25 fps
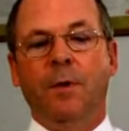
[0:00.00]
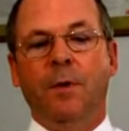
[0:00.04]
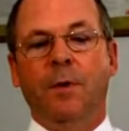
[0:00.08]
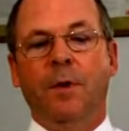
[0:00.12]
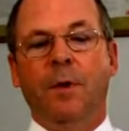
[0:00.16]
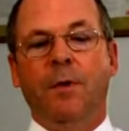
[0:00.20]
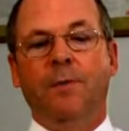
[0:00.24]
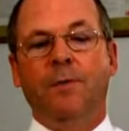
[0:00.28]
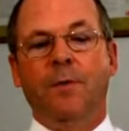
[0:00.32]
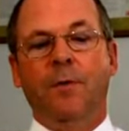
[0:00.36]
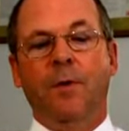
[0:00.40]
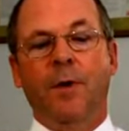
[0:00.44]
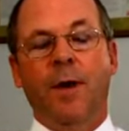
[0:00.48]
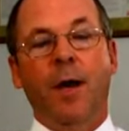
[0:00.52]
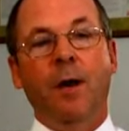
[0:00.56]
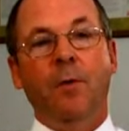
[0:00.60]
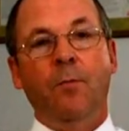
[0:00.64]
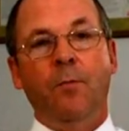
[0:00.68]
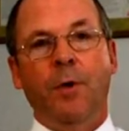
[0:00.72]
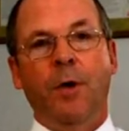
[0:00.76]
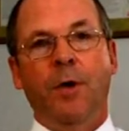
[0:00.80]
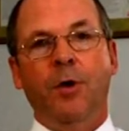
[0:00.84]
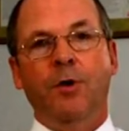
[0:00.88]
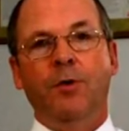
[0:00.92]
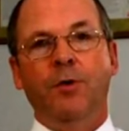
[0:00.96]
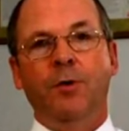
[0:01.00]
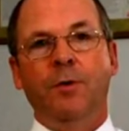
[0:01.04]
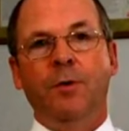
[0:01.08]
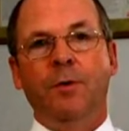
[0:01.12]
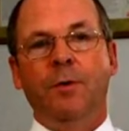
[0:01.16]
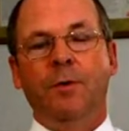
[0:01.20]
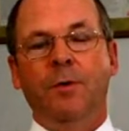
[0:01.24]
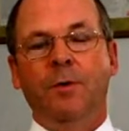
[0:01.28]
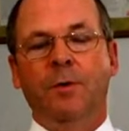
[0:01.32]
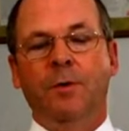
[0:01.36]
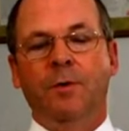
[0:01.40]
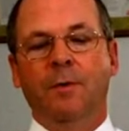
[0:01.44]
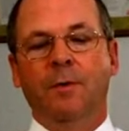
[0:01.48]
If they're an outpatient,
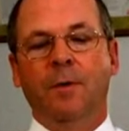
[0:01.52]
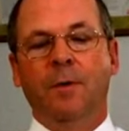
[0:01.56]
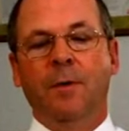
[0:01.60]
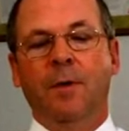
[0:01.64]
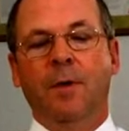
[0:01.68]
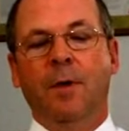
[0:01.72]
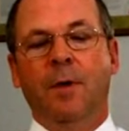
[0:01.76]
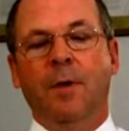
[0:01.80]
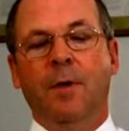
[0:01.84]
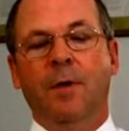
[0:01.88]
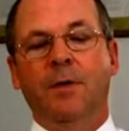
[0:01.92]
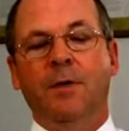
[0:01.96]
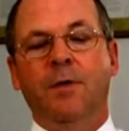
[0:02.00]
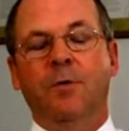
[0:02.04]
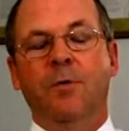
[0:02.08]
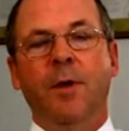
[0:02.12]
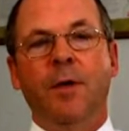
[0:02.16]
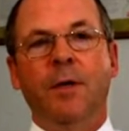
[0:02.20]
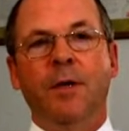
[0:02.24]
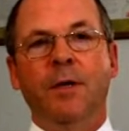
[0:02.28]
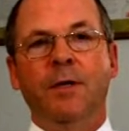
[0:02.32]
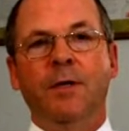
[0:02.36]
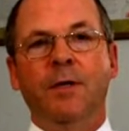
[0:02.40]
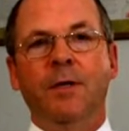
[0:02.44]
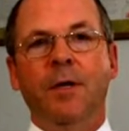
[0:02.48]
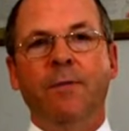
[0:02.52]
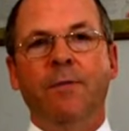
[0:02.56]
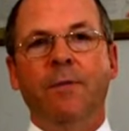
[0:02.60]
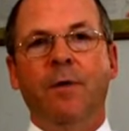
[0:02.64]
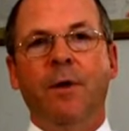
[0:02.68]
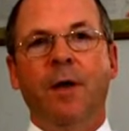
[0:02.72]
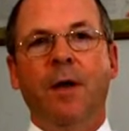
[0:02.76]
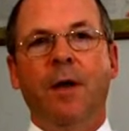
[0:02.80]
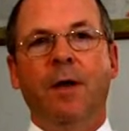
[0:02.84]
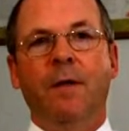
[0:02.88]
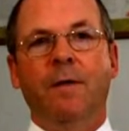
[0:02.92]
it's £27,000.